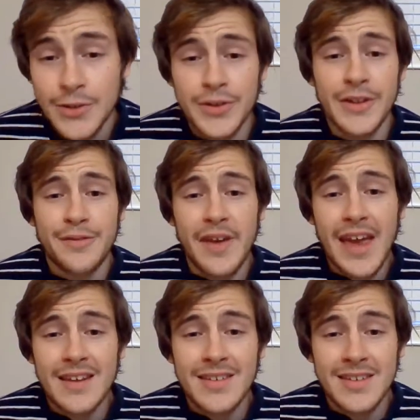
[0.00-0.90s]
due to the
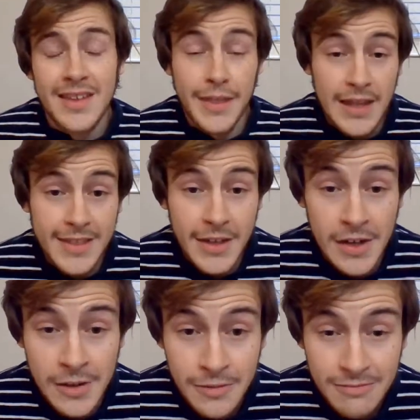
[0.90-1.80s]
fact that
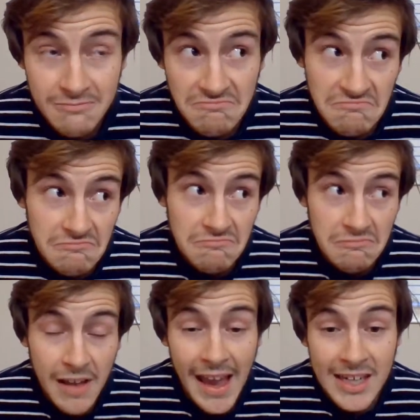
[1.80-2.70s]
they're
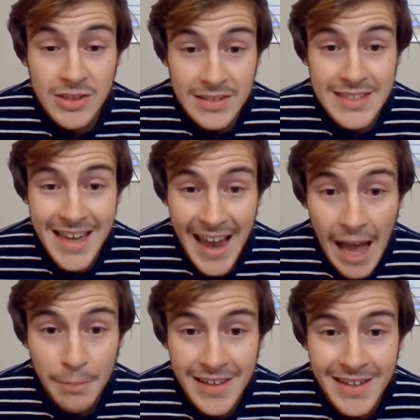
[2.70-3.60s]
actually
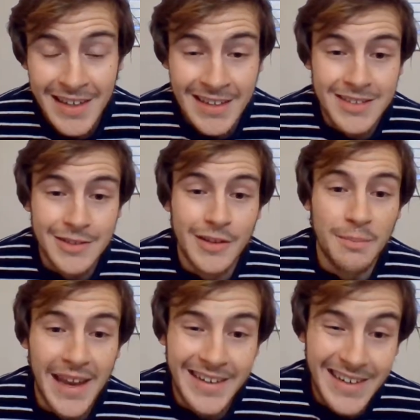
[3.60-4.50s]
tapping into the
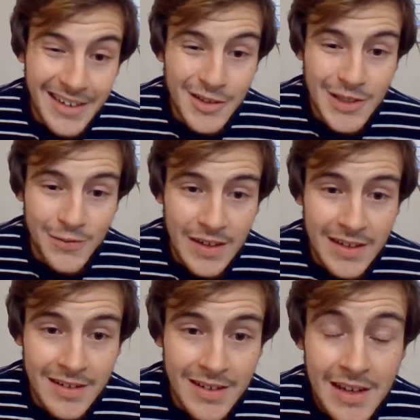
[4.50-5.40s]

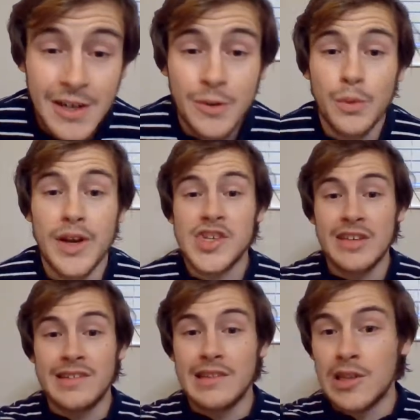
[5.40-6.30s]
magnetosphere which
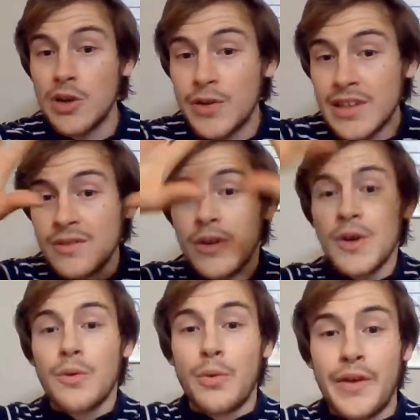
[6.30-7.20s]
is loaded
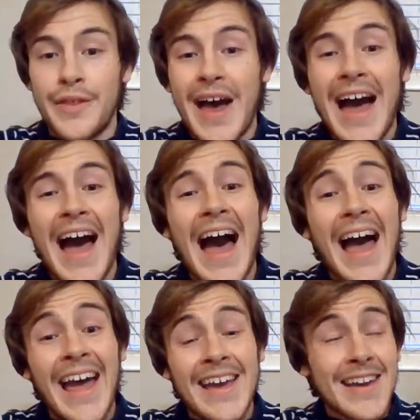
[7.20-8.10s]
with
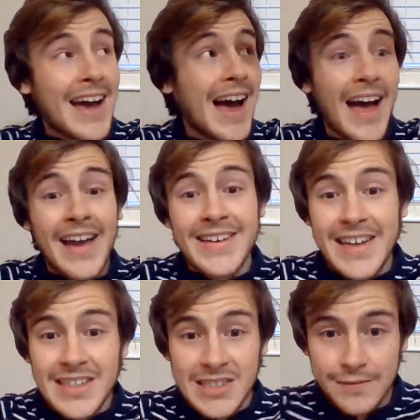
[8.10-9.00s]
high, high
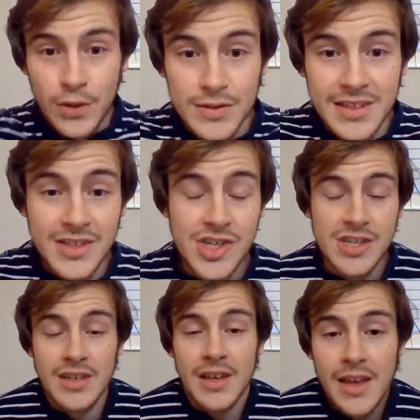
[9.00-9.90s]
dense
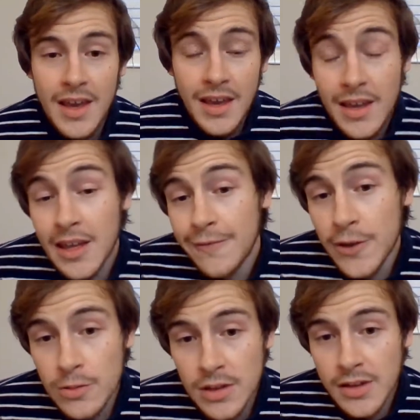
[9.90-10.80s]
voltage.
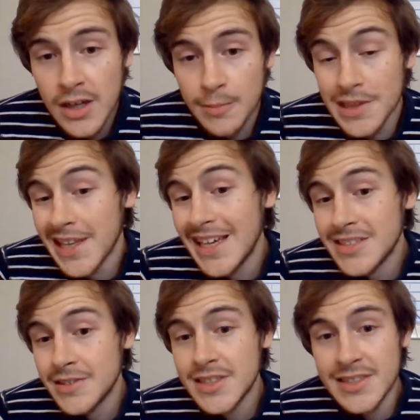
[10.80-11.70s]
If you look up
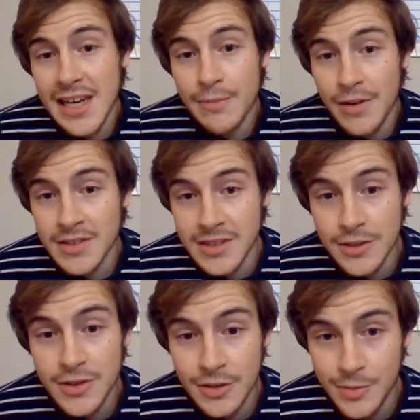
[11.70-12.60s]
Laser Saber's
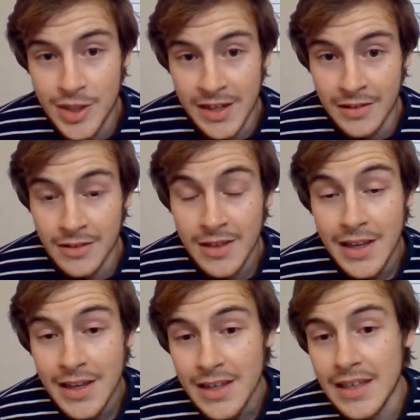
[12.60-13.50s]
YouTube channel,
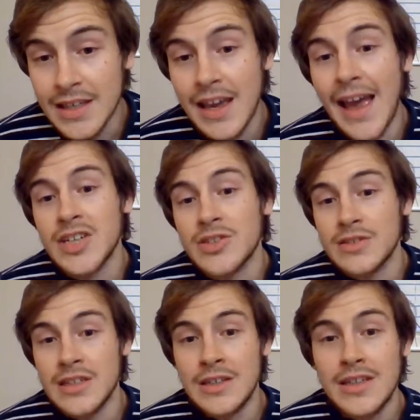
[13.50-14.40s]
he
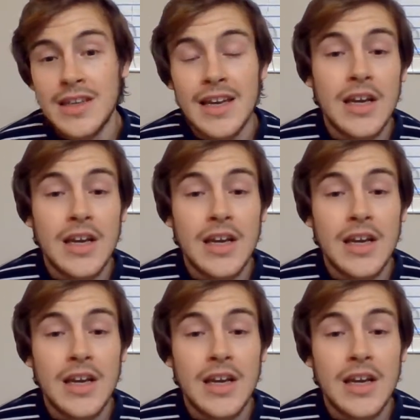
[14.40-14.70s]
actually